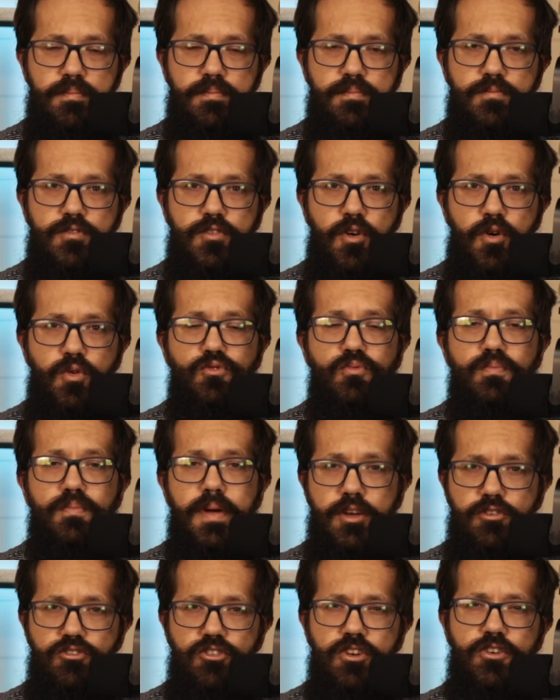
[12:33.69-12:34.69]
So
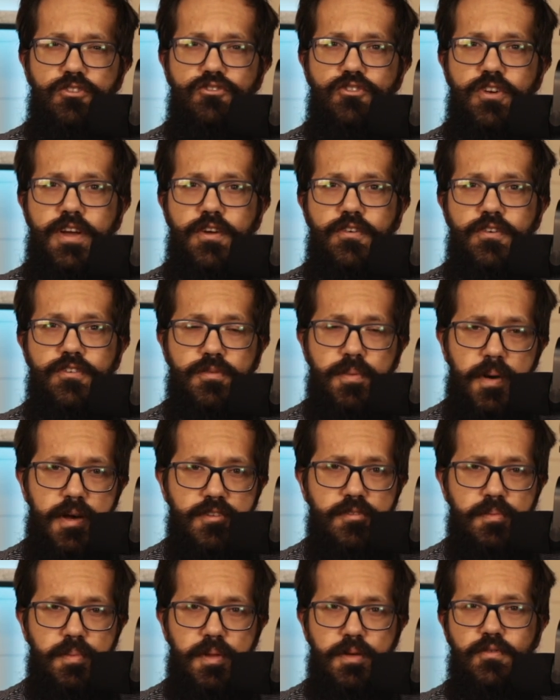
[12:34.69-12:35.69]
make sure you drink
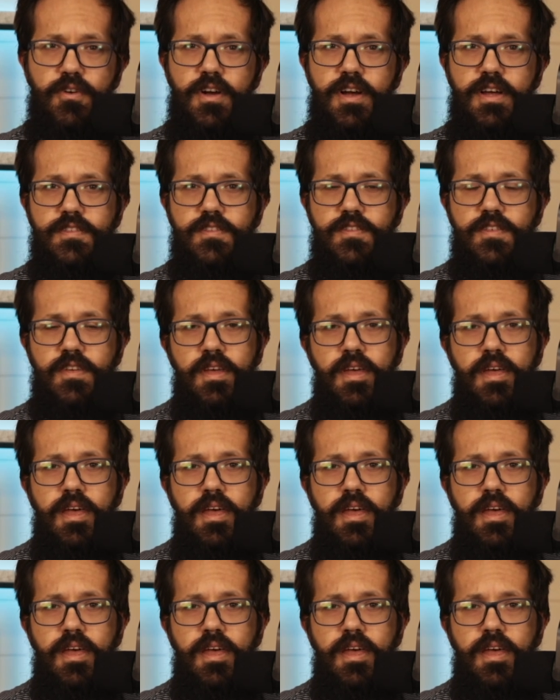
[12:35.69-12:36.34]
responsibly, friends.